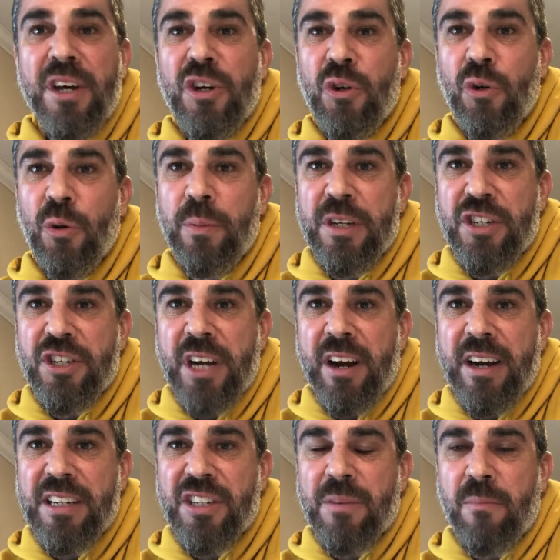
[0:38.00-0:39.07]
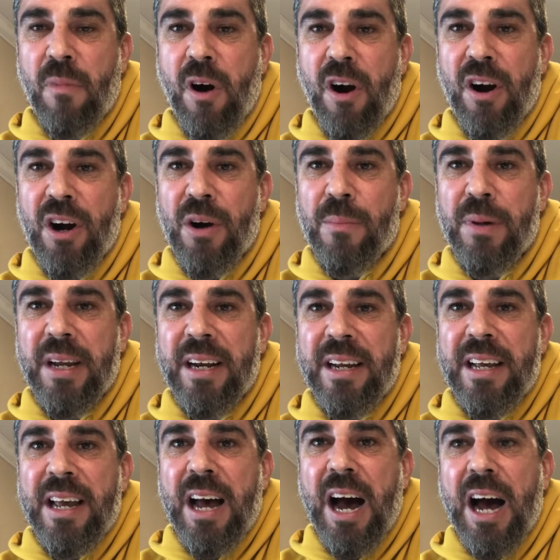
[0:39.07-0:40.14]
who will be sharing tomorrow. But
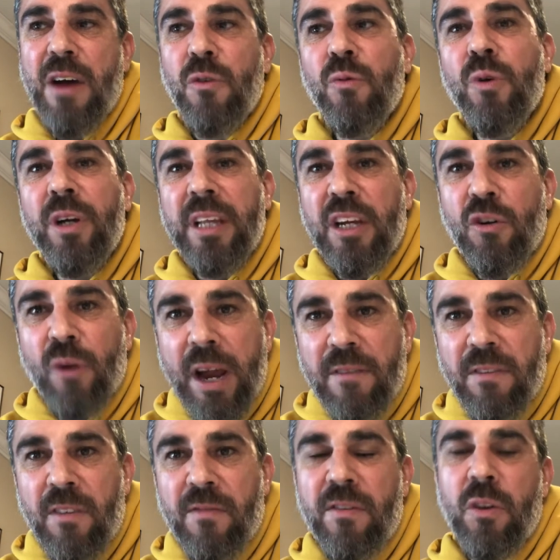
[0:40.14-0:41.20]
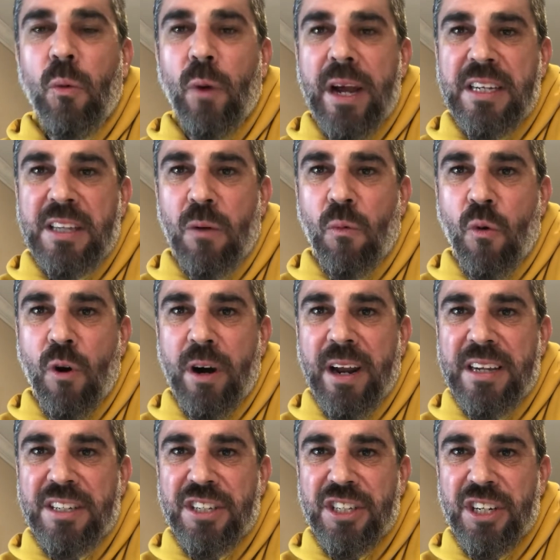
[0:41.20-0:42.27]
uh, really grateful for the ways that Warren
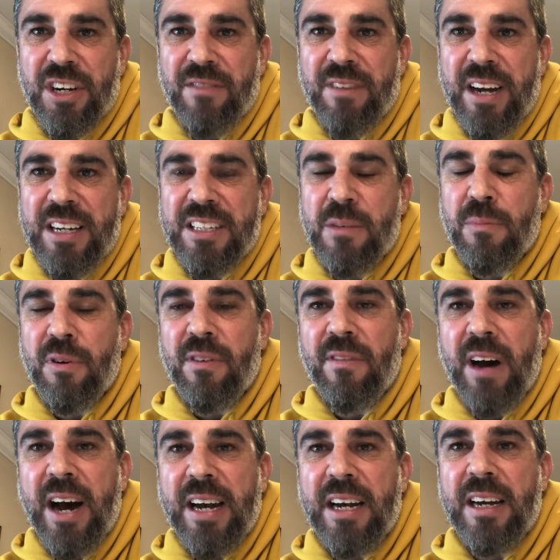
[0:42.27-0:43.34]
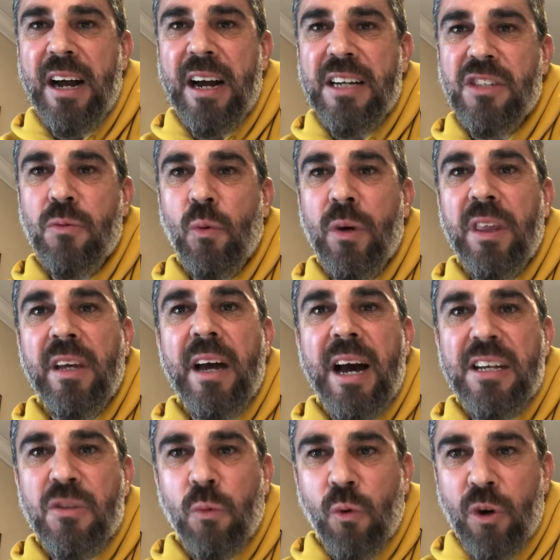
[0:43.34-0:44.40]
has served us and provided us with
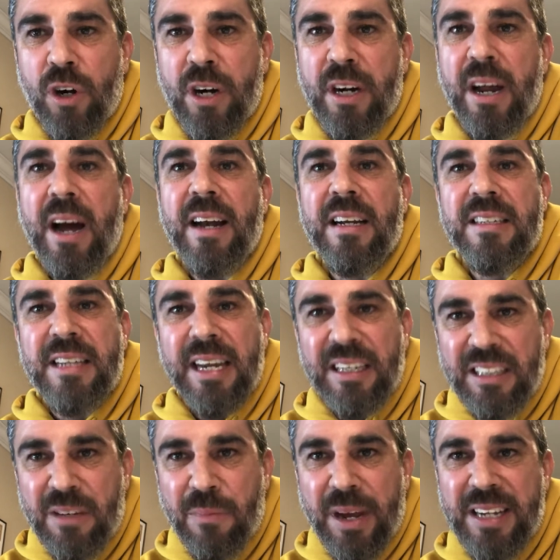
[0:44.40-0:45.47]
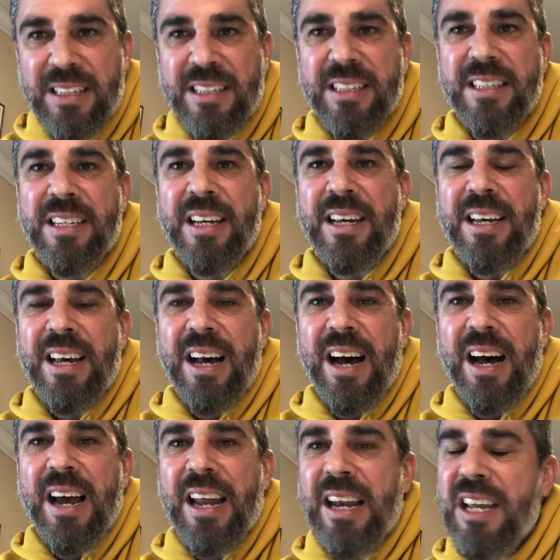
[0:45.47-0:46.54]
God's word on a daily basis.
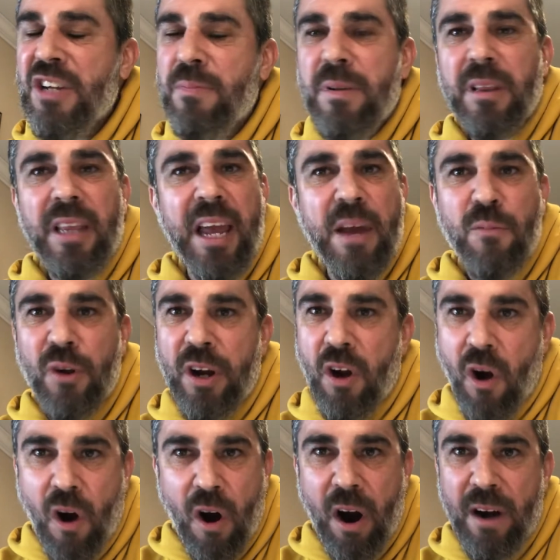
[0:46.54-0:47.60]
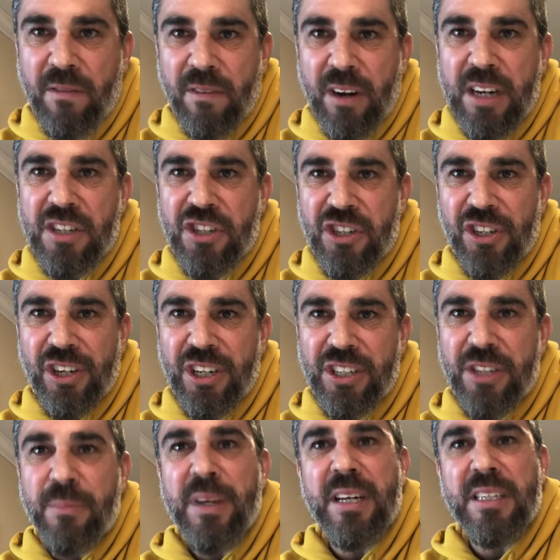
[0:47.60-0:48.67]
Uh, and he's been laboring hard for us,
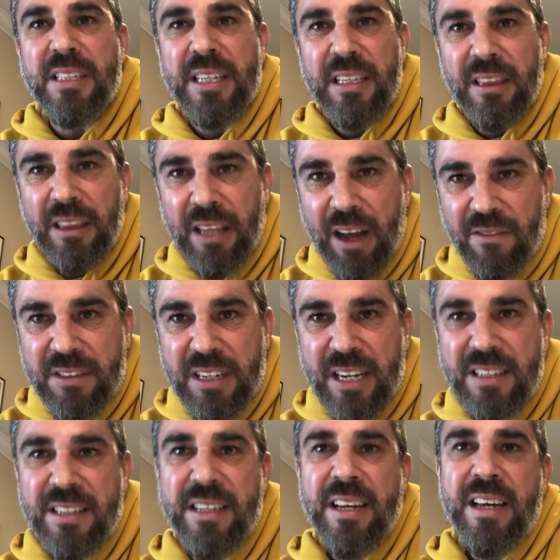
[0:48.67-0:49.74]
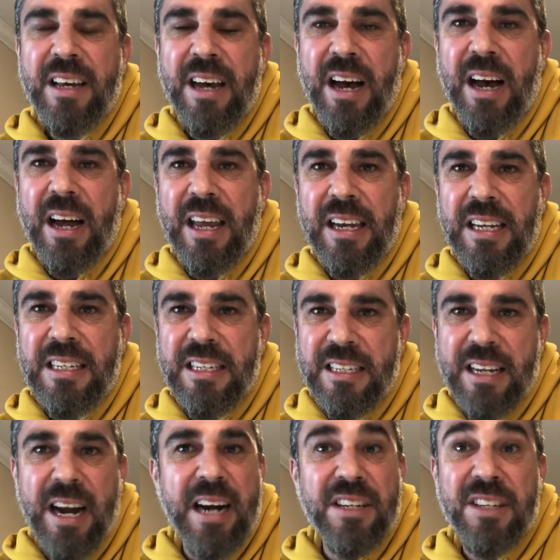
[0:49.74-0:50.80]
church, because he loves us uh, and he
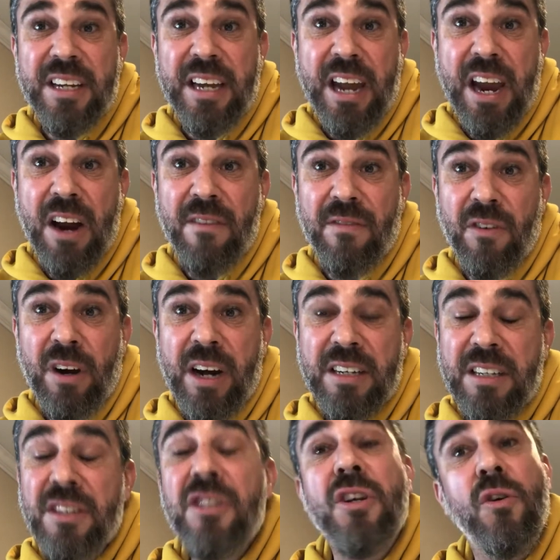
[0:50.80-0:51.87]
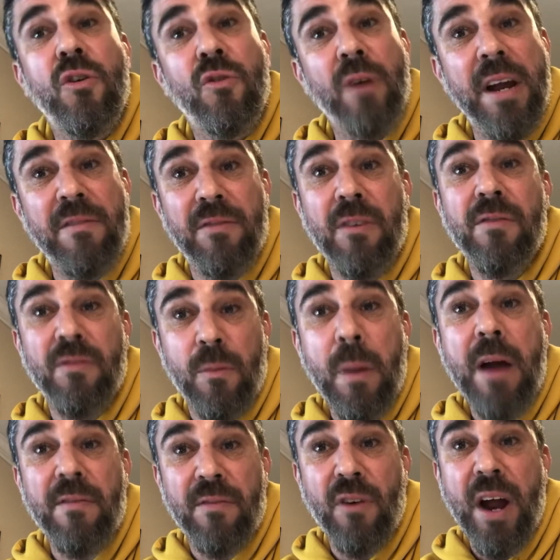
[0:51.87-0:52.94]
desires to care for us. And so grateful for
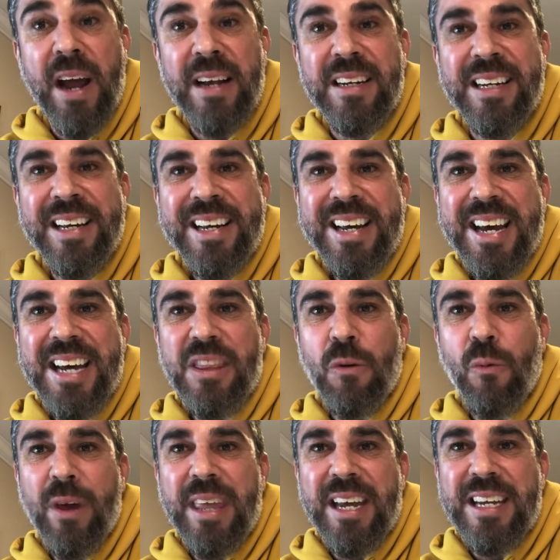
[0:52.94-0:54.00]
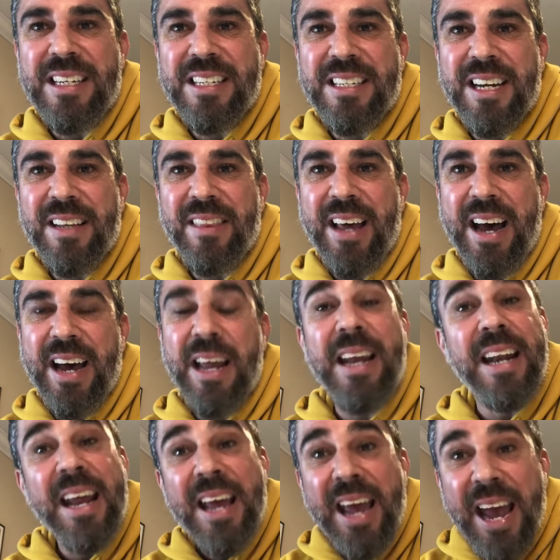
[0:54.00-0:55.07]
my friend around and the way that he's done that.
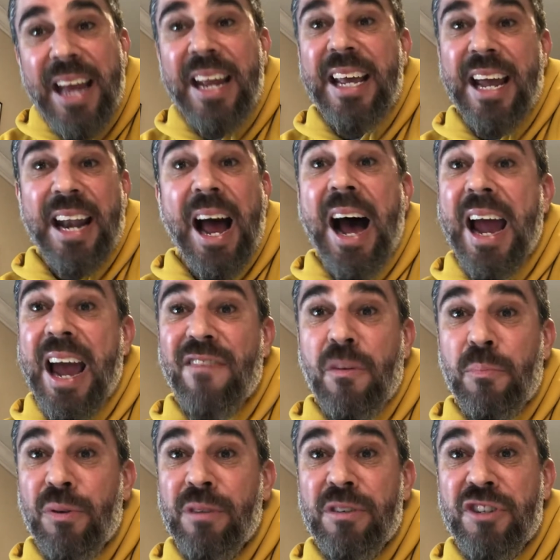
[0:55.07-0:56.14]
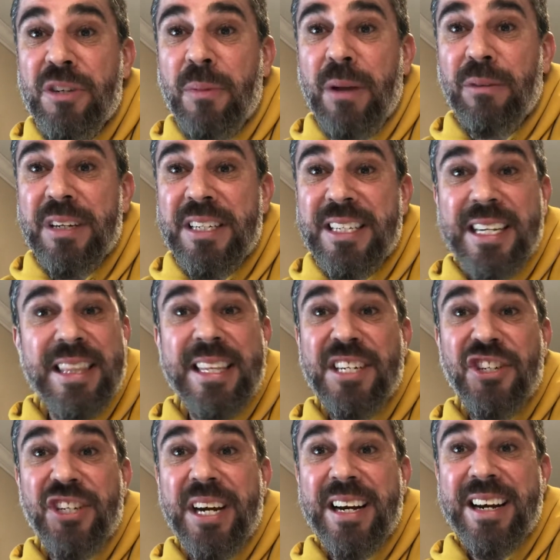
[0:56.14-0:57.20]
And and again, I have the privilege to be able to sit in
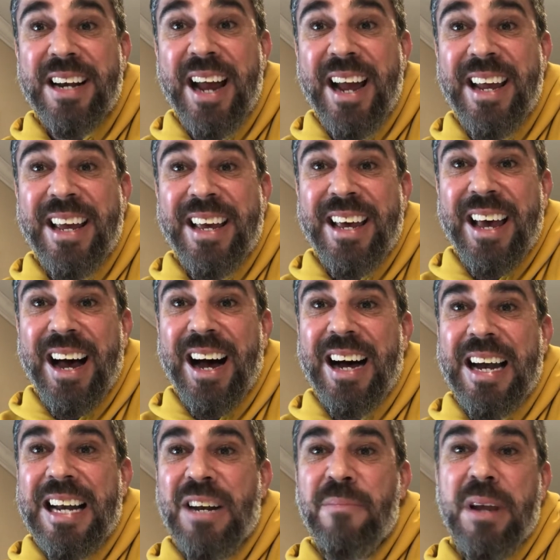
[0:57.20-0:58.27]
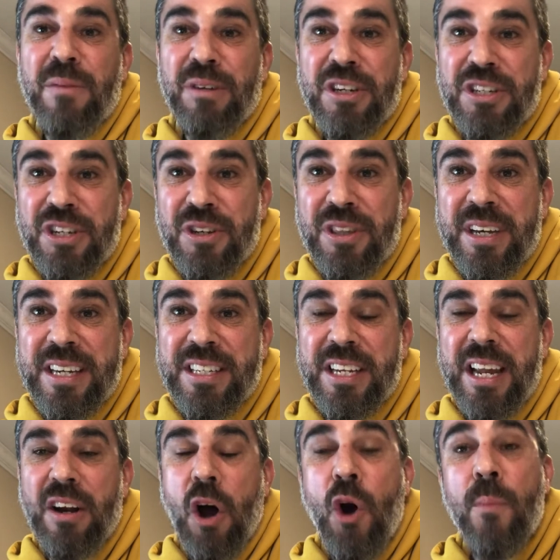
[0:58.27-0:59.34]
this chair today uh, and to be able to do this
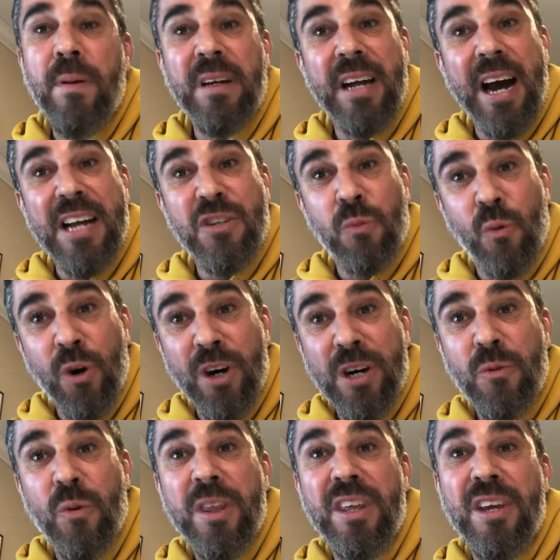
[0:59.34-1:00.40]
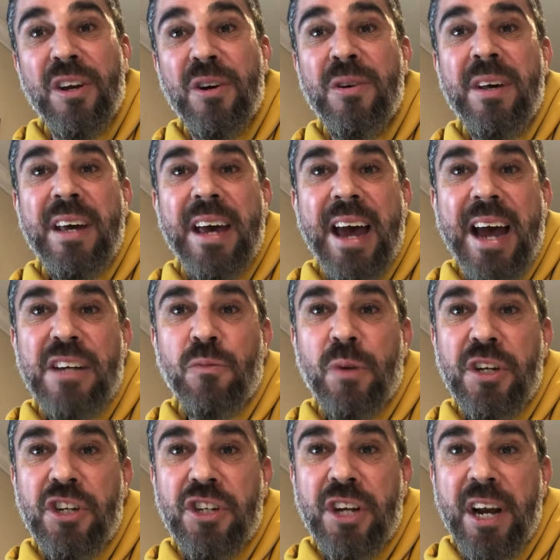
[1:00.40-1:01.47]
and open God's Word with you as
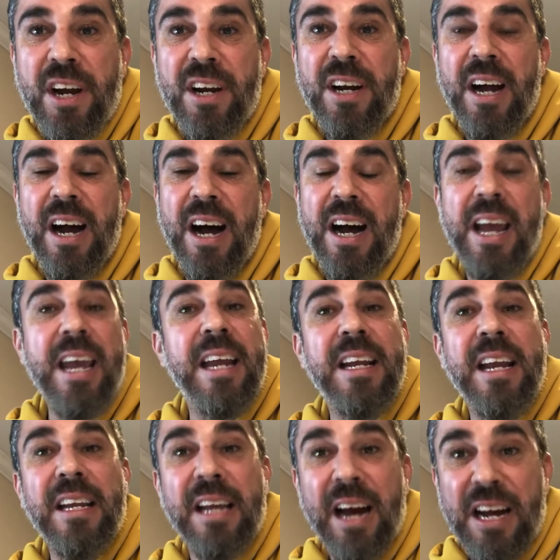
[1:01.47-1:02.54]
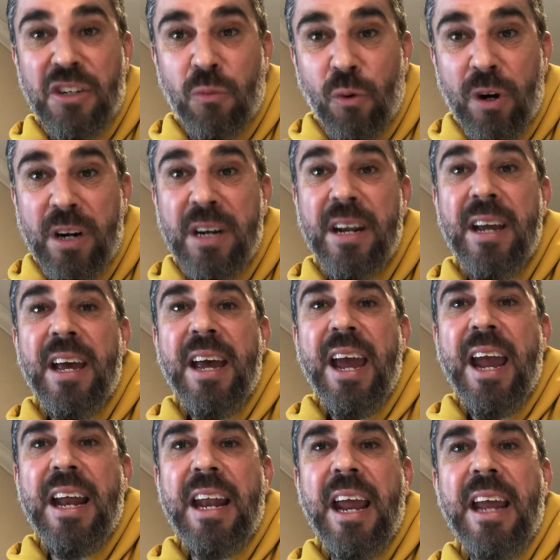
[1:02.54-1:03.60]
we share uh, in God's Word
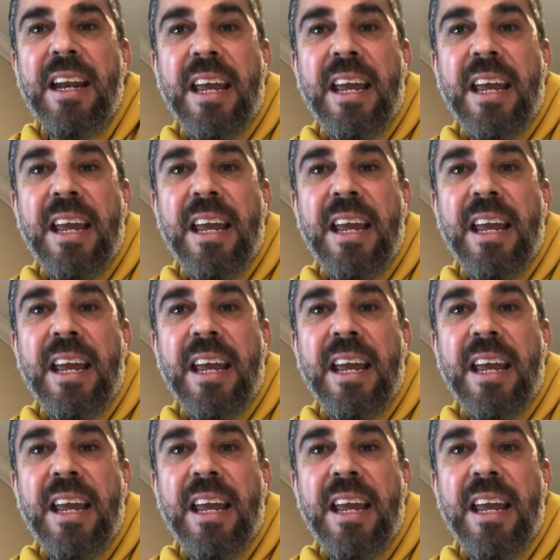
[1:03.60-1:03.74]
and in